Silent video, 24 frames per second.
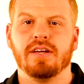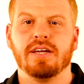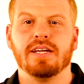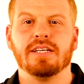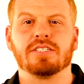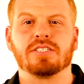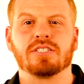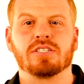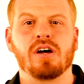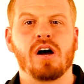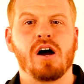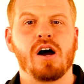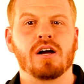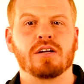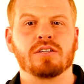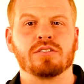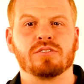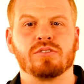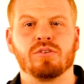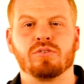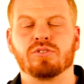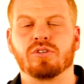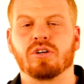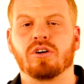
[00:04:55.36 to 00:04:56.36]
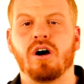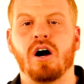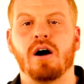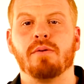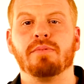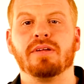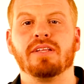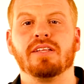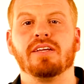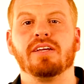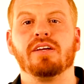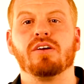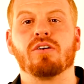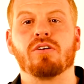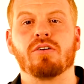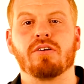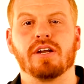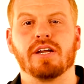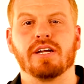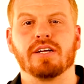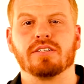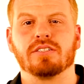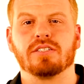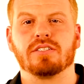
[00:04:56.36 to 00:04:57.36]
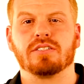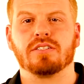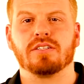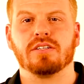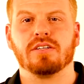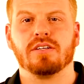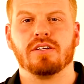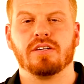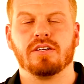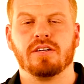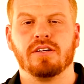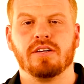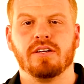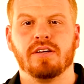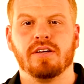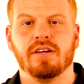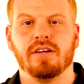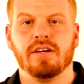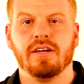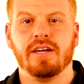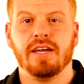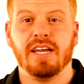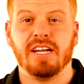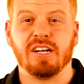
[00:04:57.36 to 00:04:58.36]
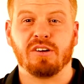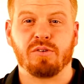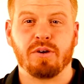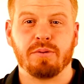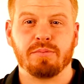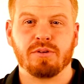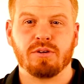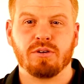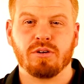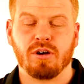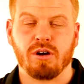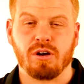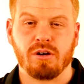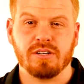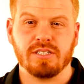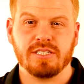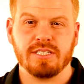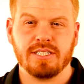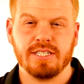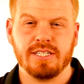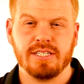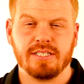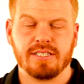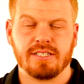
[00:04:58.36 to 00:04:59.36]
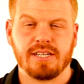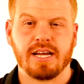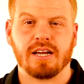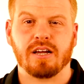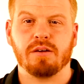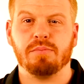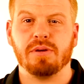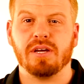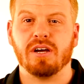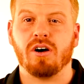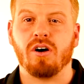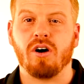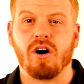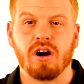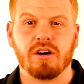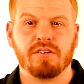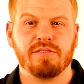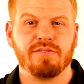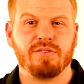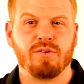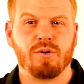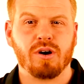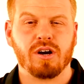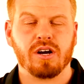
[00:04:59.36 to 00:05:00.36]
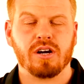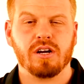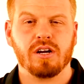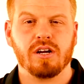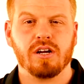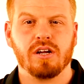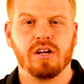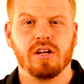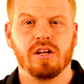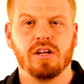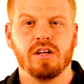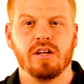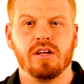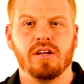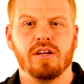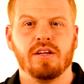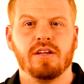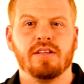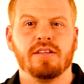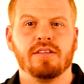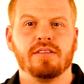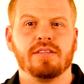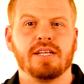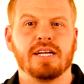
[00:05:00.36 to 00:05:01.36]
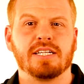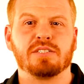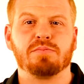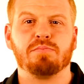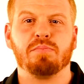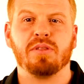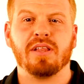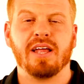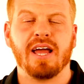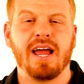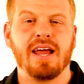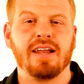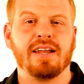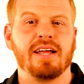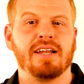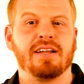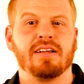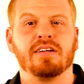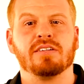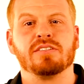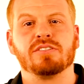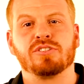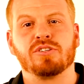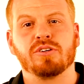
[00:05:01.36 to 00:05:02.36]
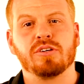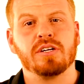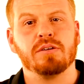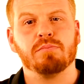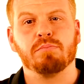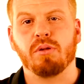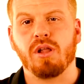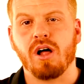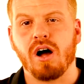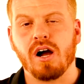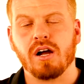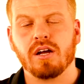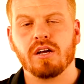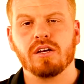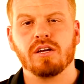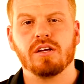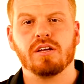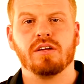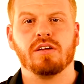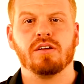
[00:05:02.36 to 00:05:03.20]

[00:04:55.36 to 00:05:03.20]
In stocks, those are commonly earnings. In cryptocurrencies, that could be a hard fork that's planned at a certain block.